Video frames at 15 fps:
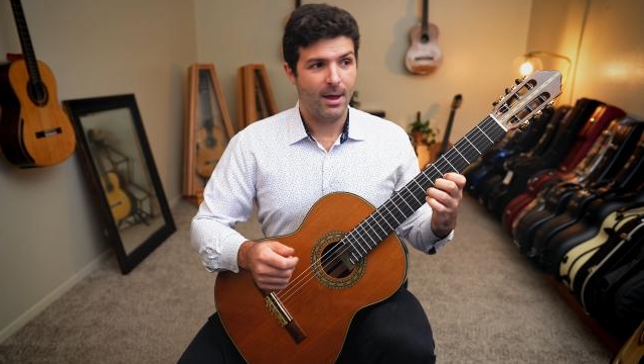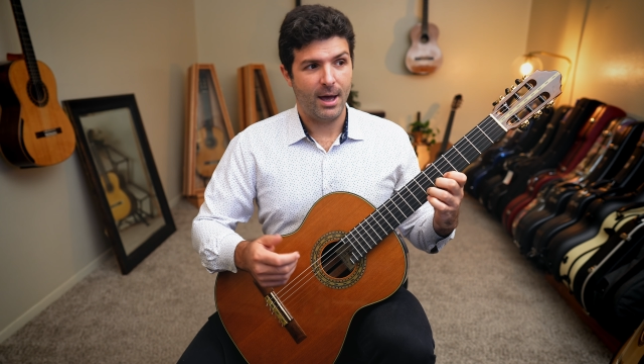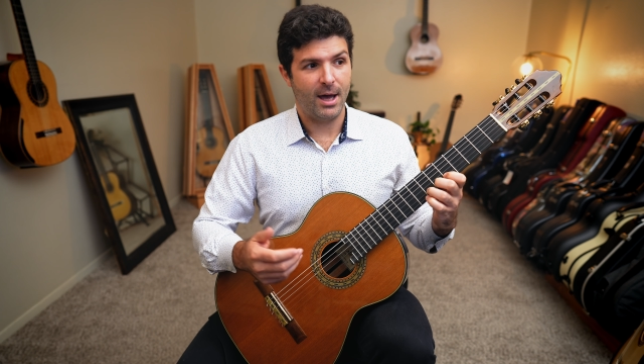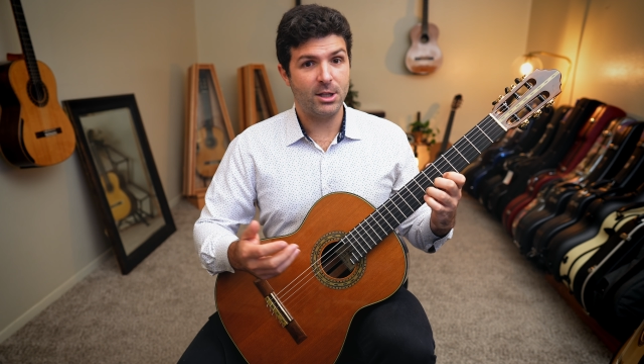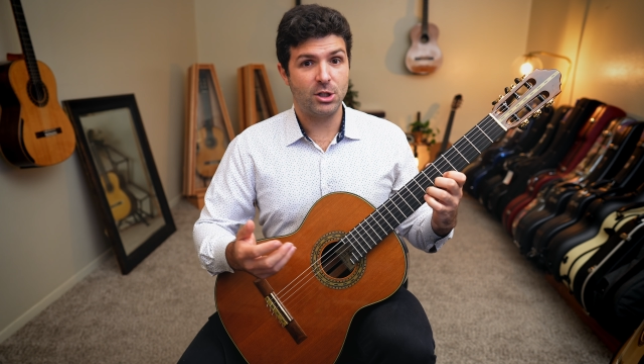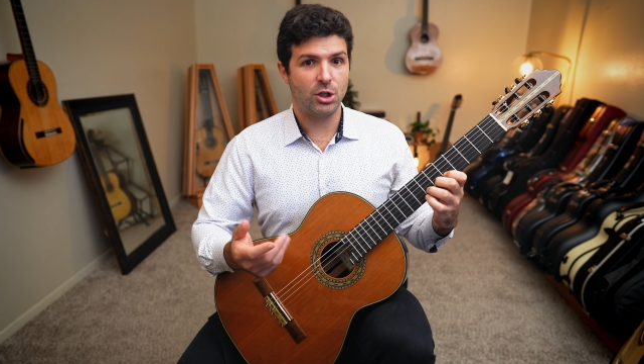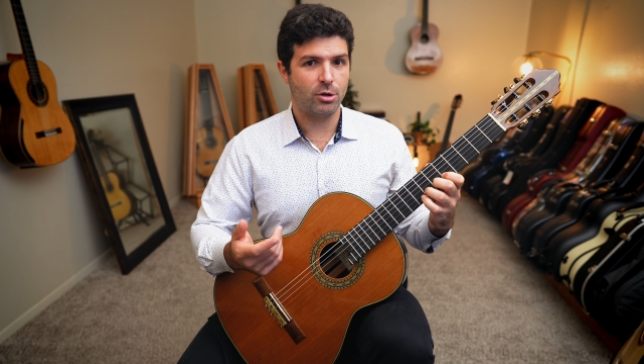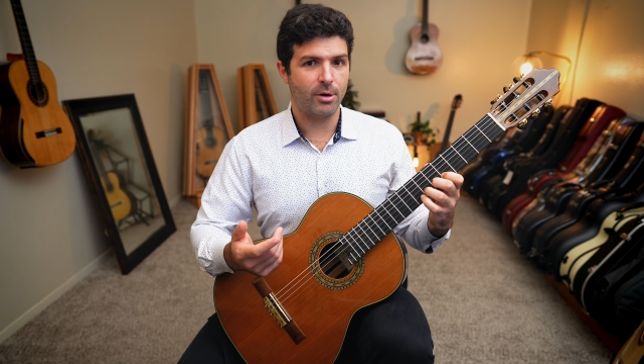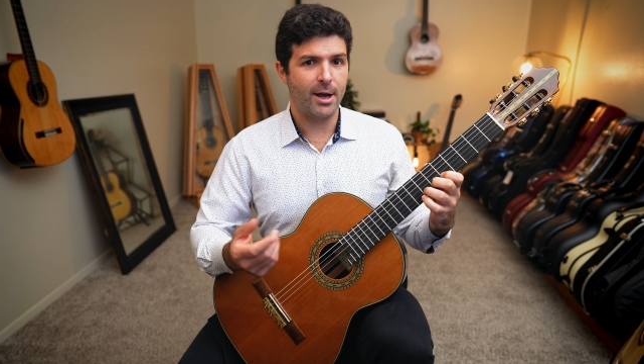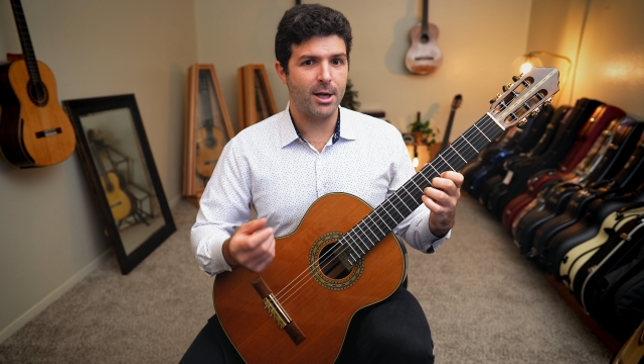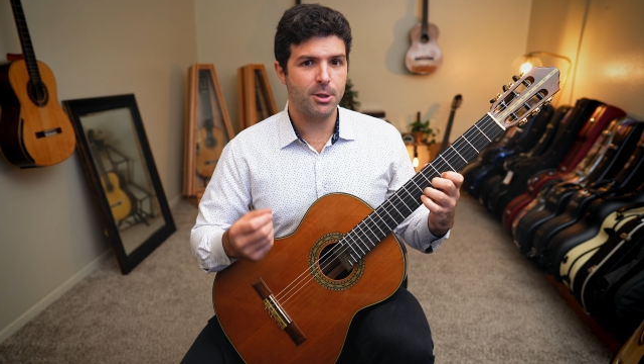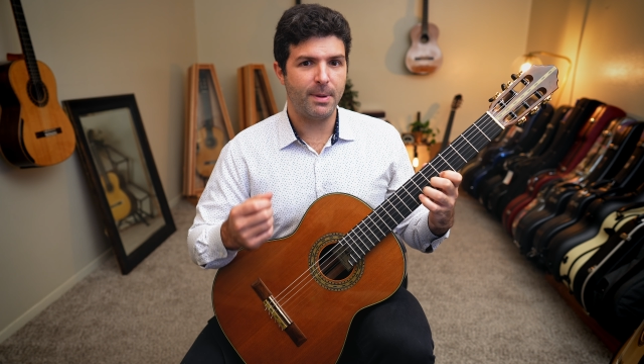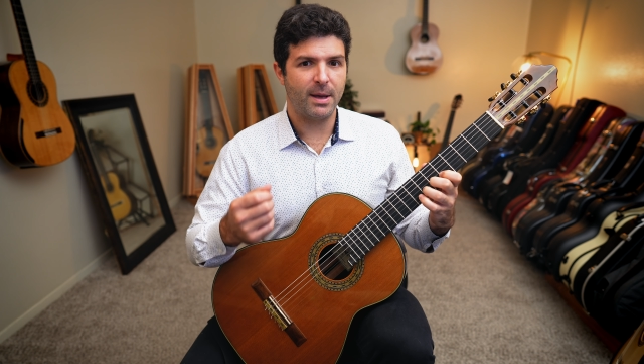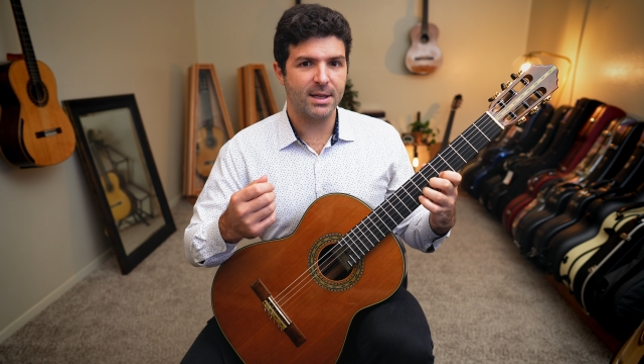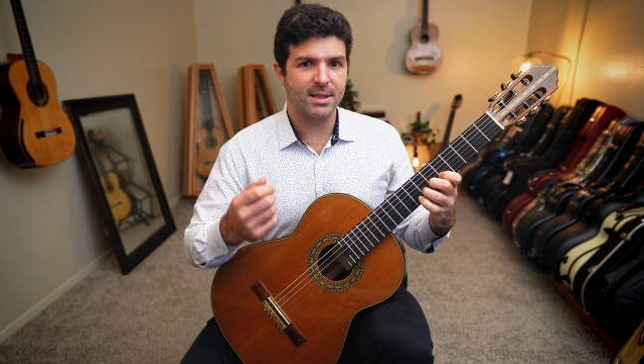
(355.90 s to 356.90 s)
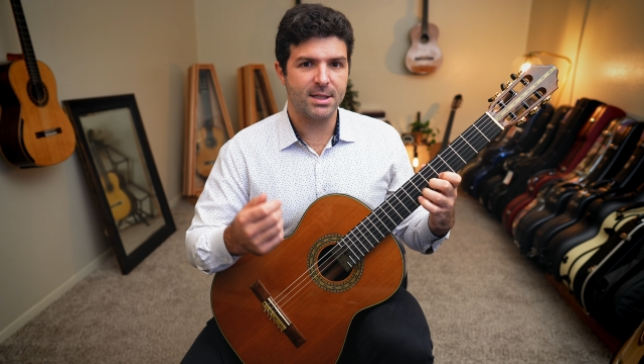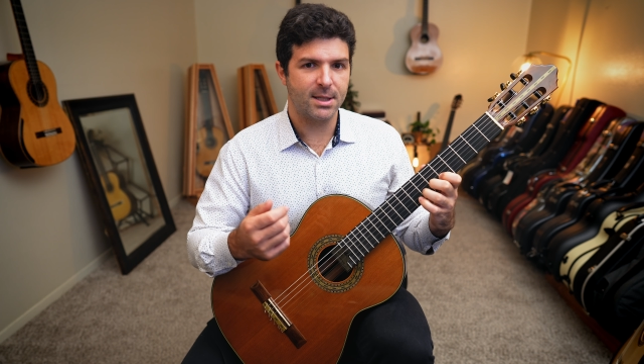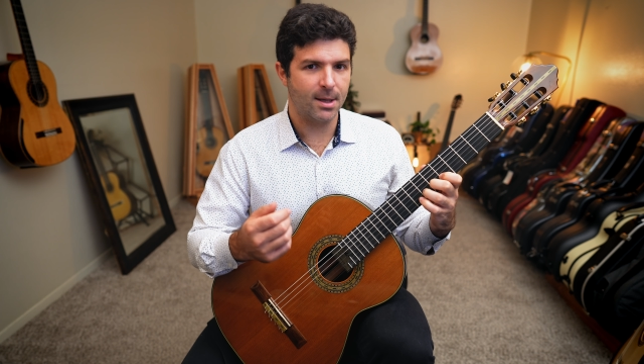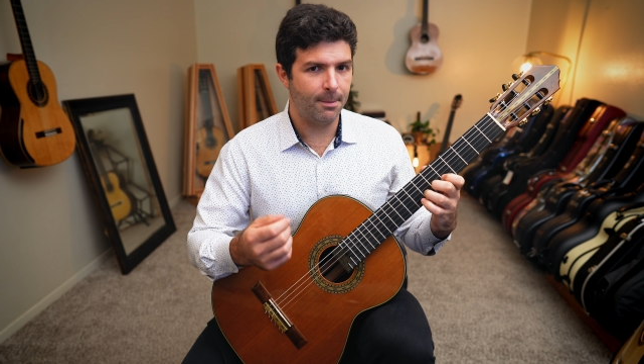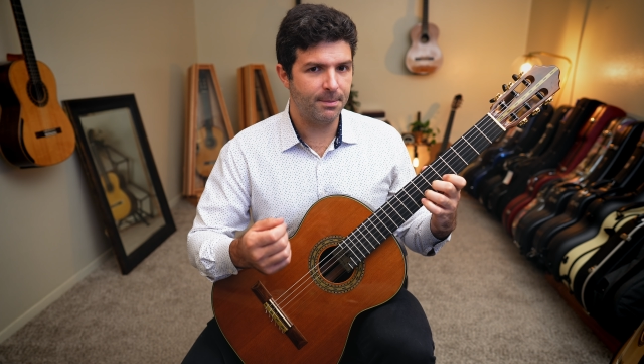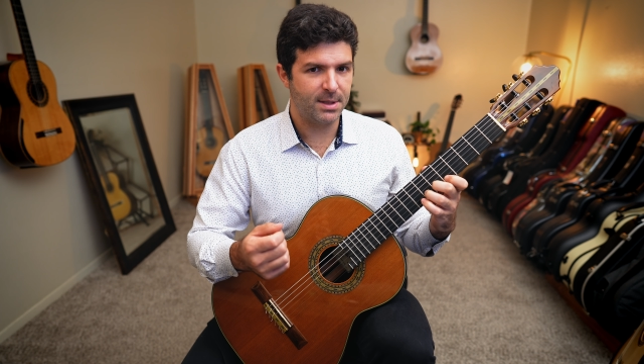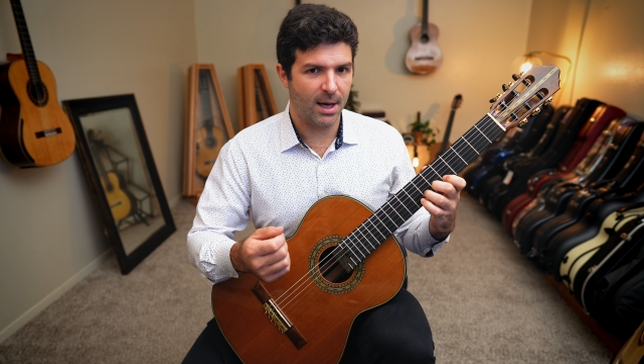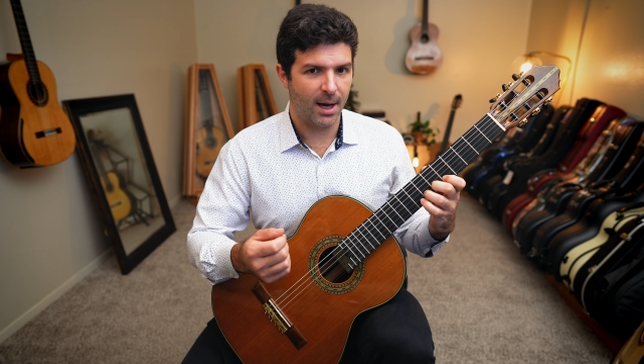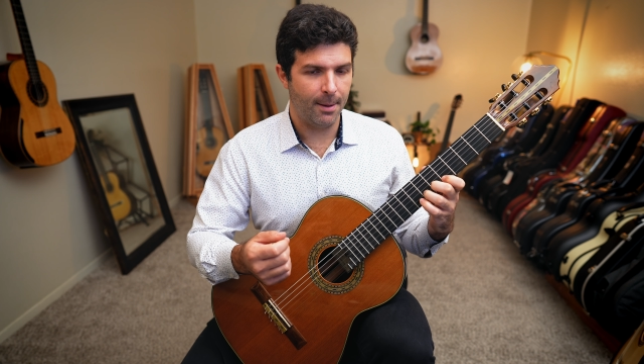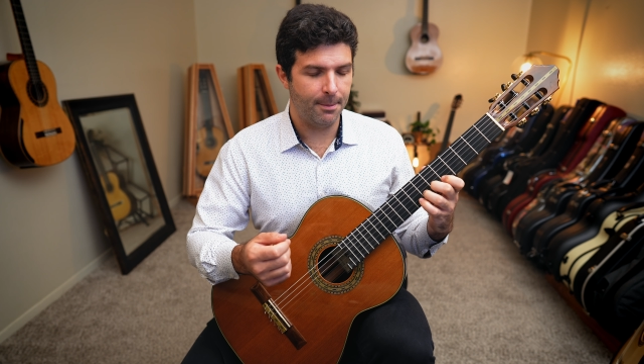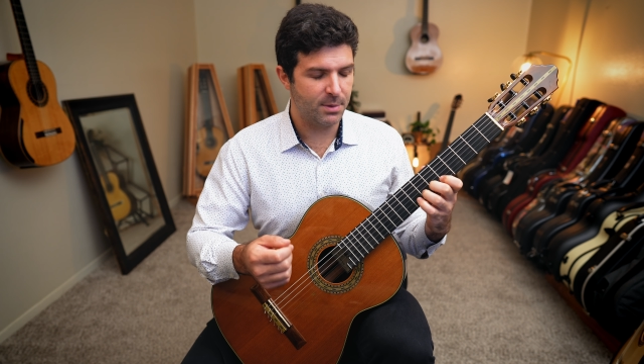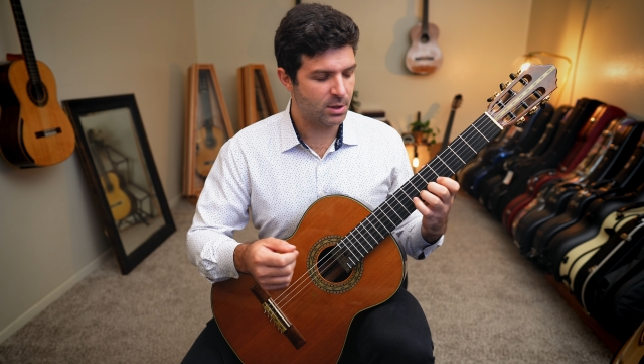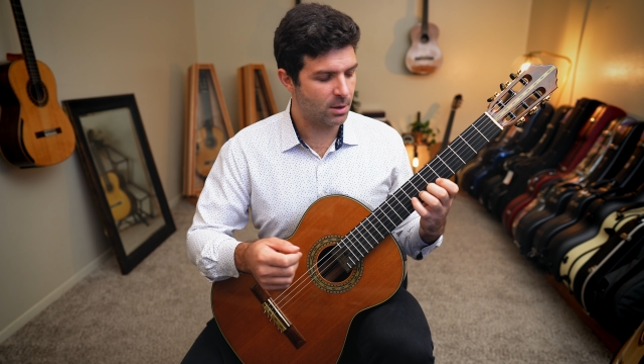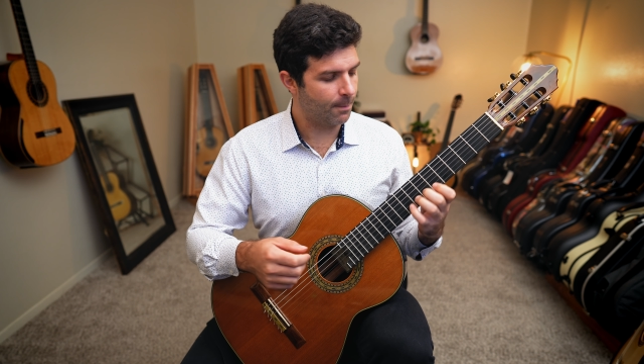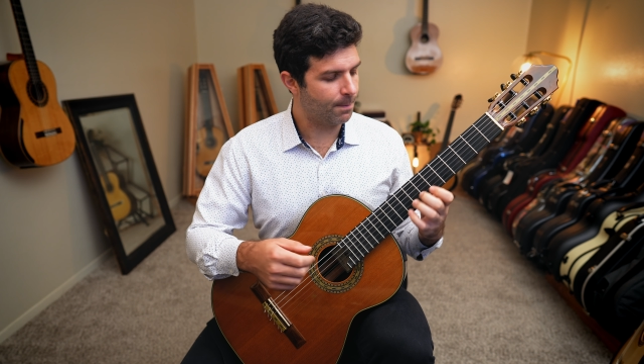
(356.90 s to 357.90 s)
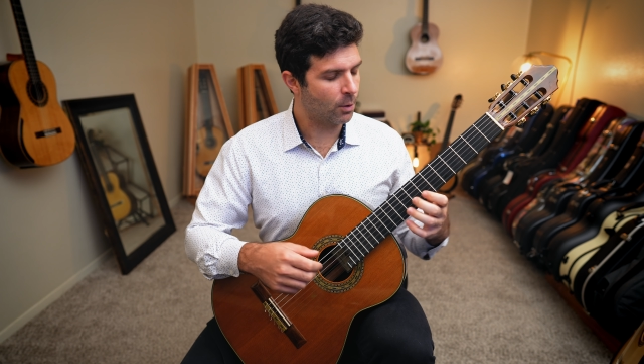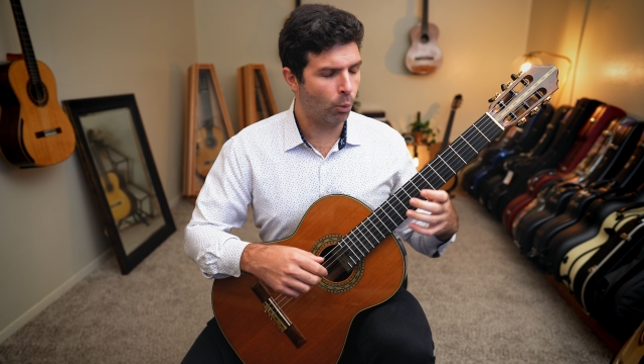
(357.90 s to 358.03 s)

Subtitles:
It's strange because sometimes